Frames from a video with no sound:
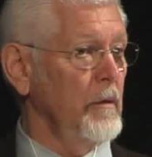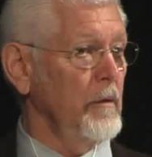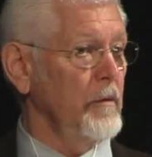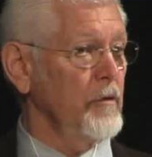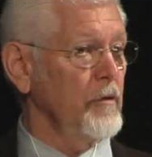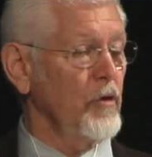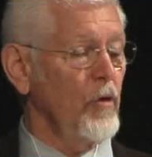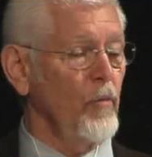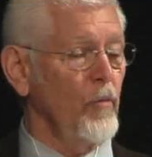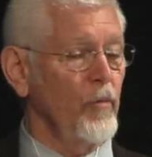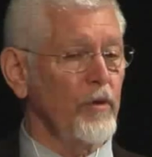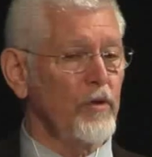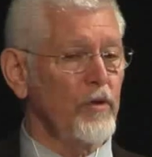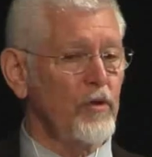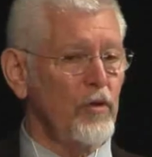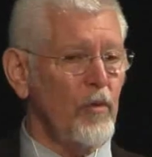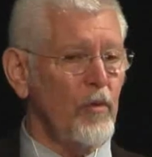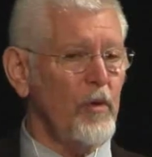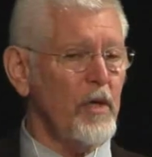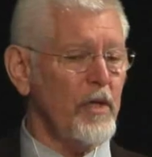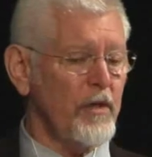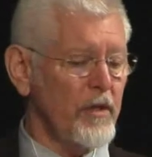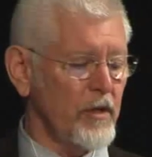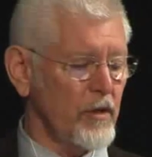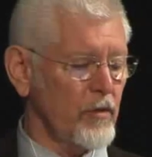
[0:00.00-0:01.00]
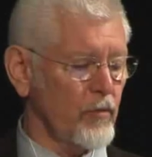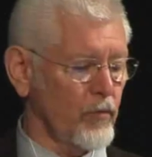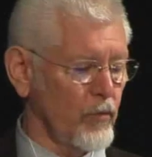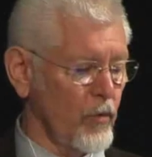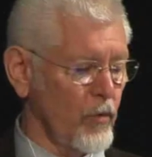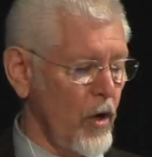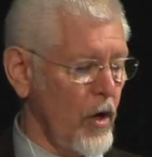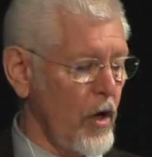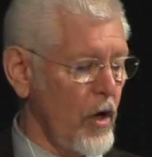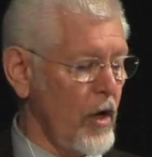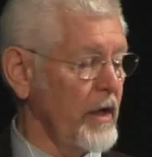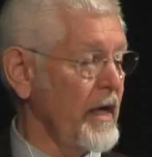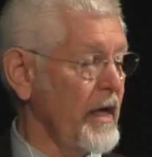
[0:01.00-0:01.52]
So we're doing this
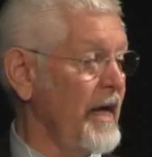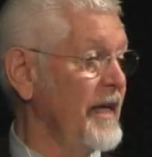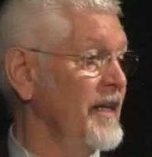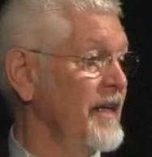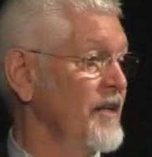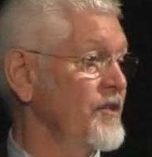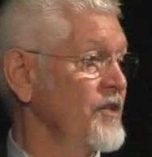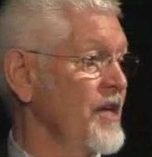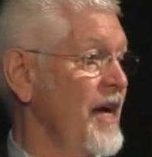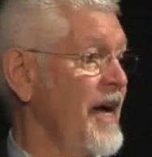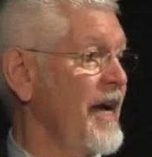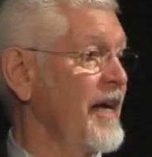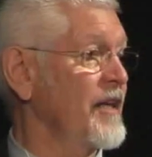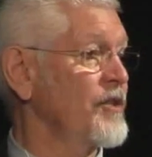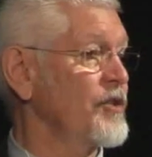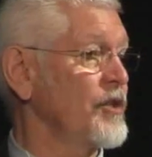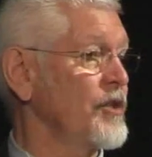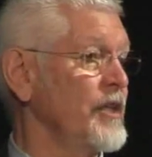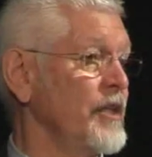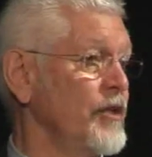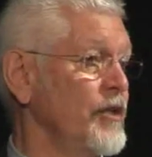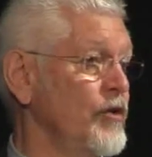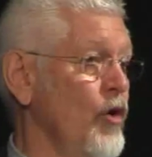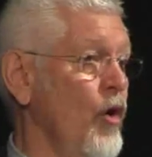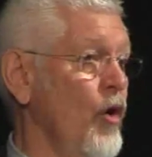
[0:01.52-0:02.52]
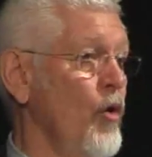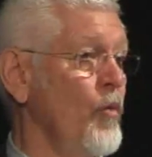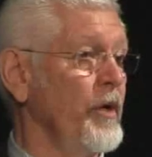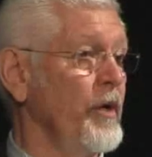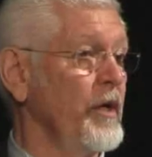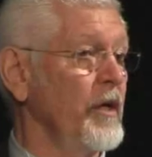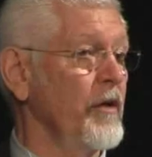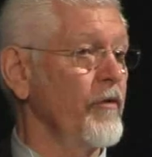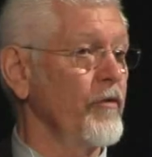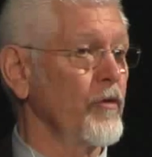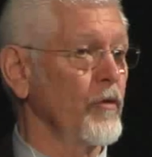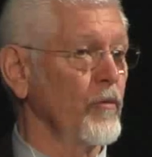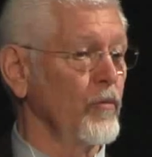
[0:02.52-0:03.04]
wrong, and it's actually
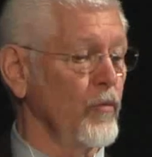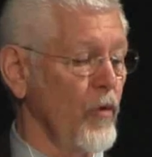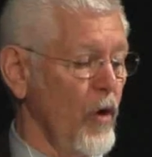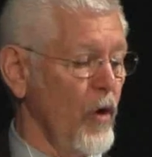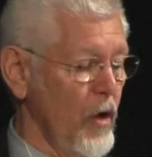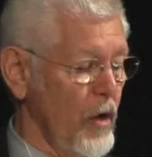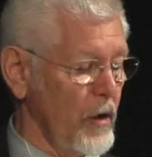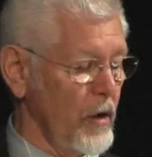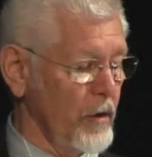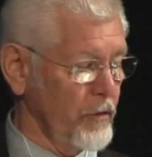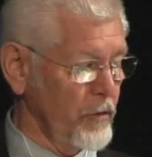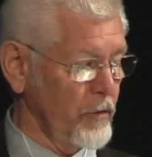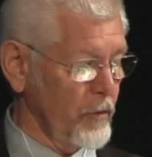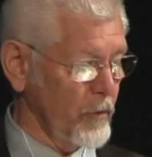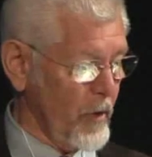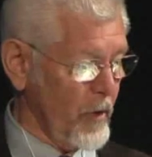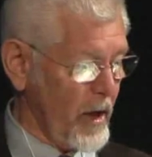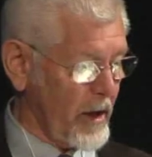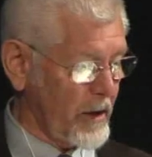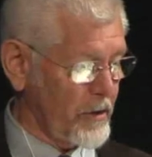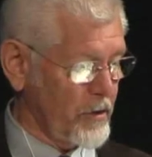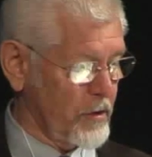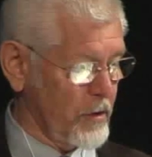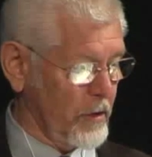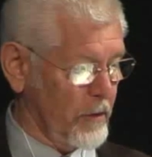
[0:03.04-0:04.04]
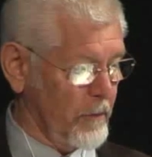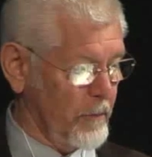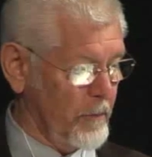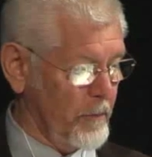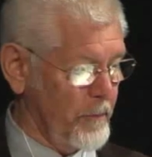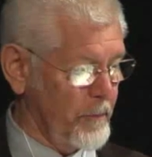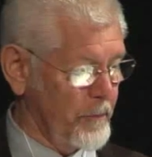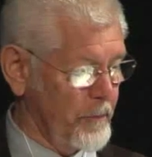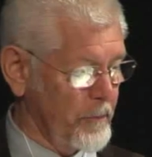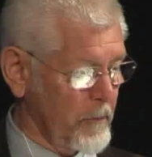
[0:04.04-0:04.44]
going in the wrong direction.